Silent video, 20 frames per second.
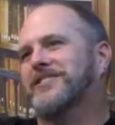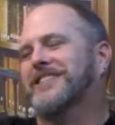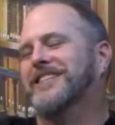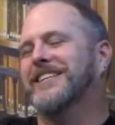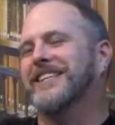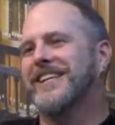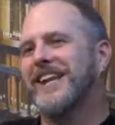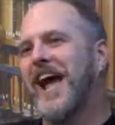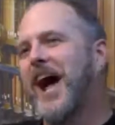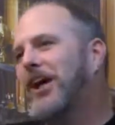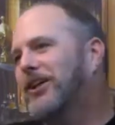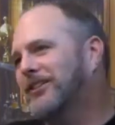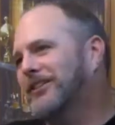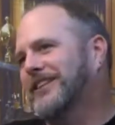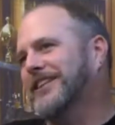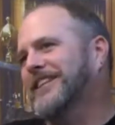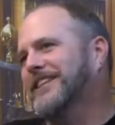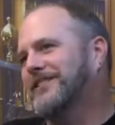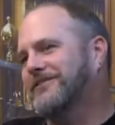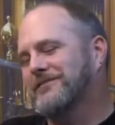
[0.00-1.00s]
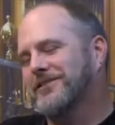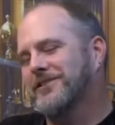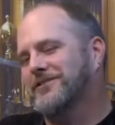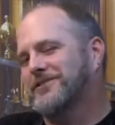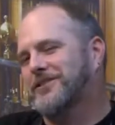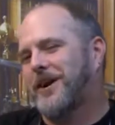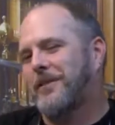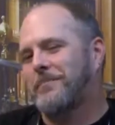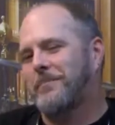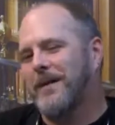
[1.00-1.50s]
yelled at the
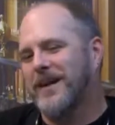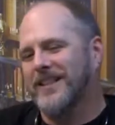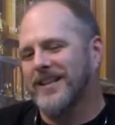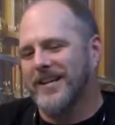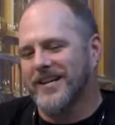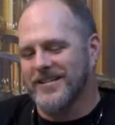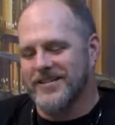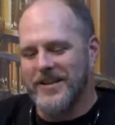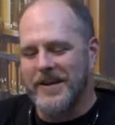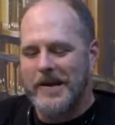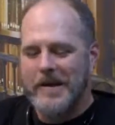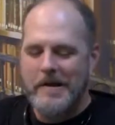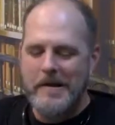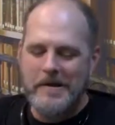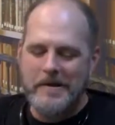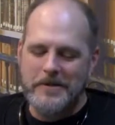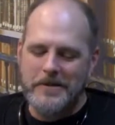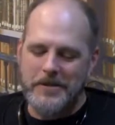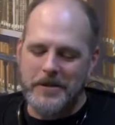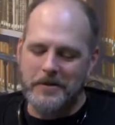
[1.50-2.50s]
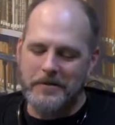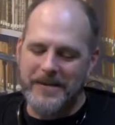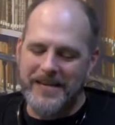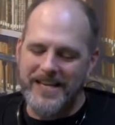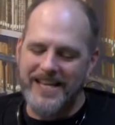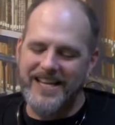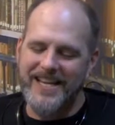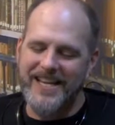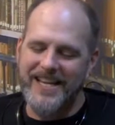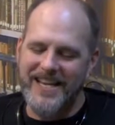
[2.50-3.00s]
top of my lungs. Like, so
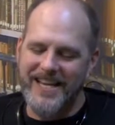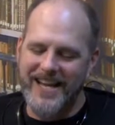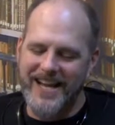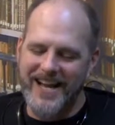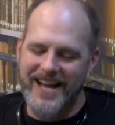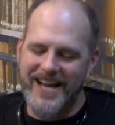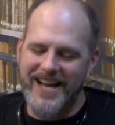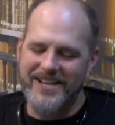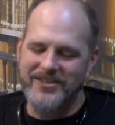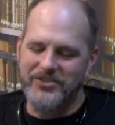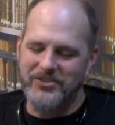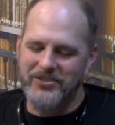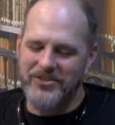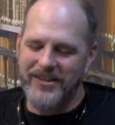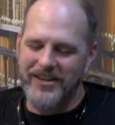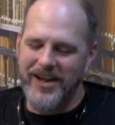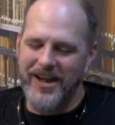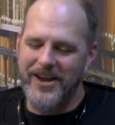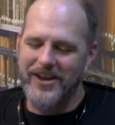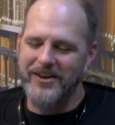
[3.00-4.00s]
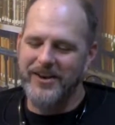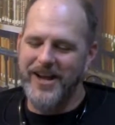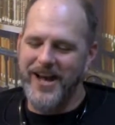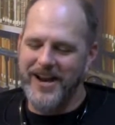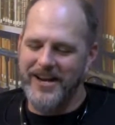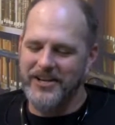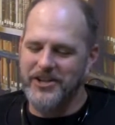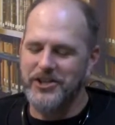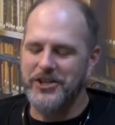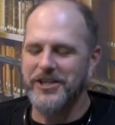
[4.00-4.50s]
he he uh, has kind of
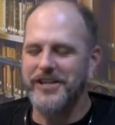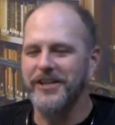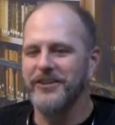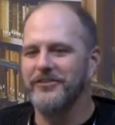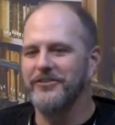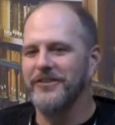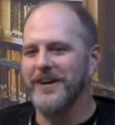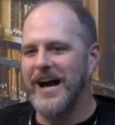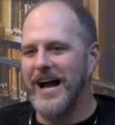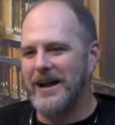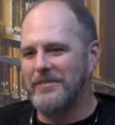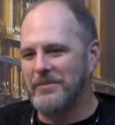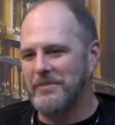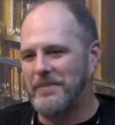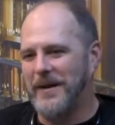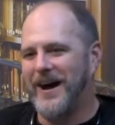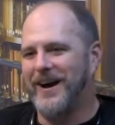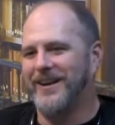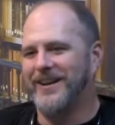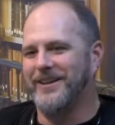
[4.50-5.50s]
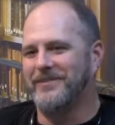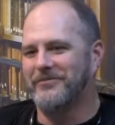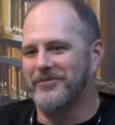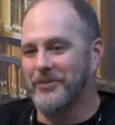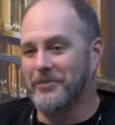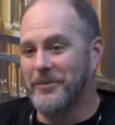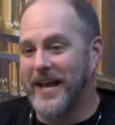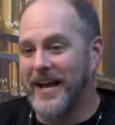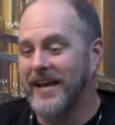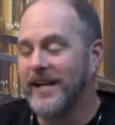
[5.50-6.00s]
got a chill vibe about him
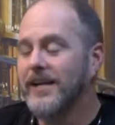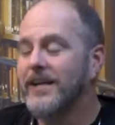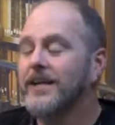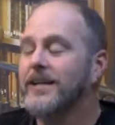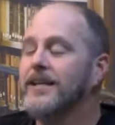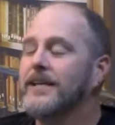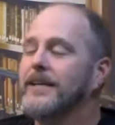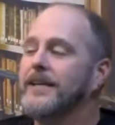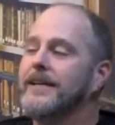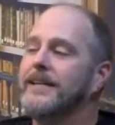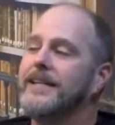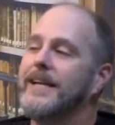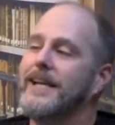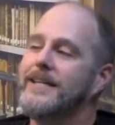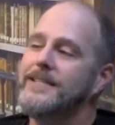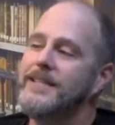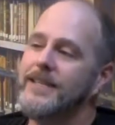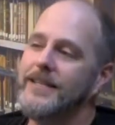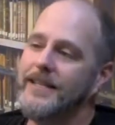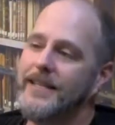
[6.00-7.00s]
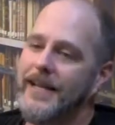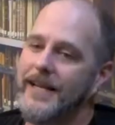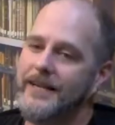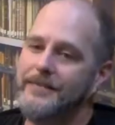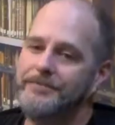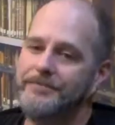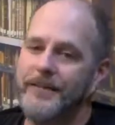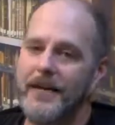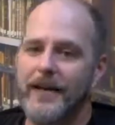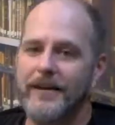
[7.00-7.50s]
from like, uh, Dad's yelling again.
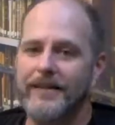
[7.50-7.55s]
All